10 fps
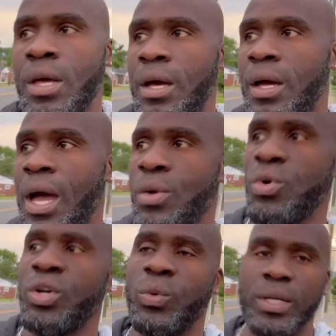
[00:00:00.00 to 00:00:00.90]
I
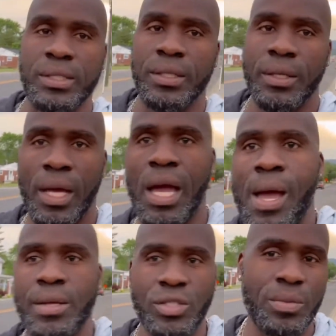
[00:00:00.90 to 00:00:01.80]
run what?
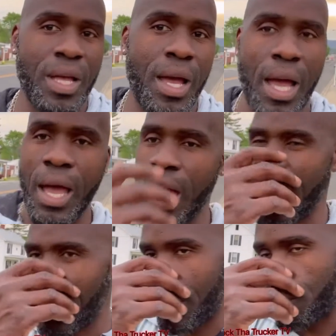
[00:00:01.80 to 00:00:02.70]
I, sometimes
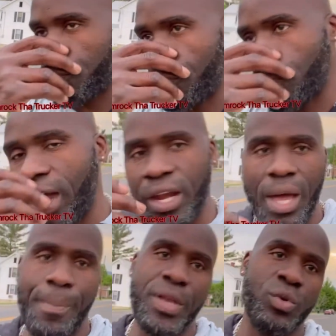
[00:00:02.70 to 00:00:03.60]
I, I, for right now,
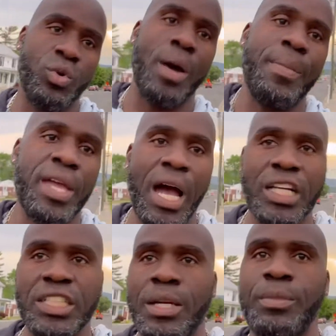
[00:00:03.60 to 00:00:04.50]
I've been, I'll be
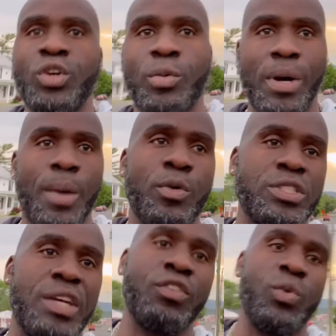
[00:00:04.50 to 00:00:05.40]
actually be home almost
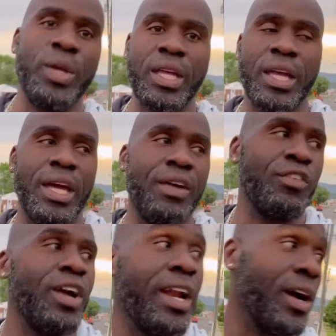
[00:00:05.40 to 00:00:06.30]
every week,
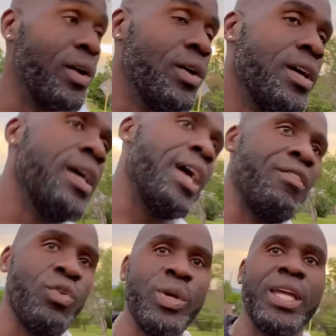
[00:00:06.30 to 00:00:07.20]
every other,
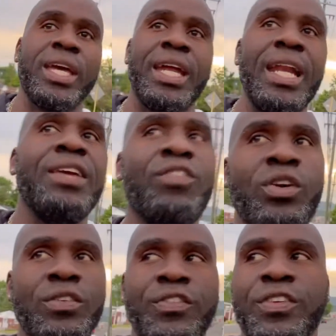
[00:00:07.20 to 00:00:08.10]
every weekend. I leave all
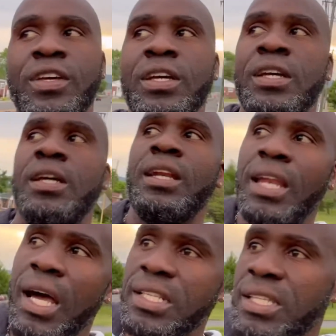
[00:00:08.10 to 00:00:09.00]
the
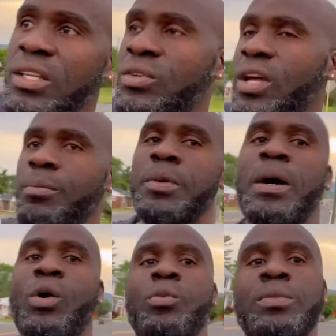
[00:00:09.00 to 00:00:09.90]
last Saturday and be
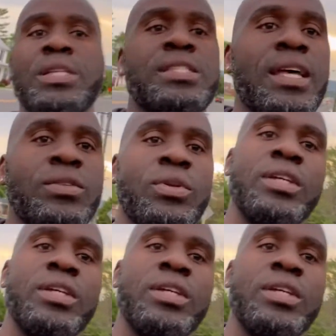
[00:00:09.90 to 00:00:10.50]
back home this Saturday.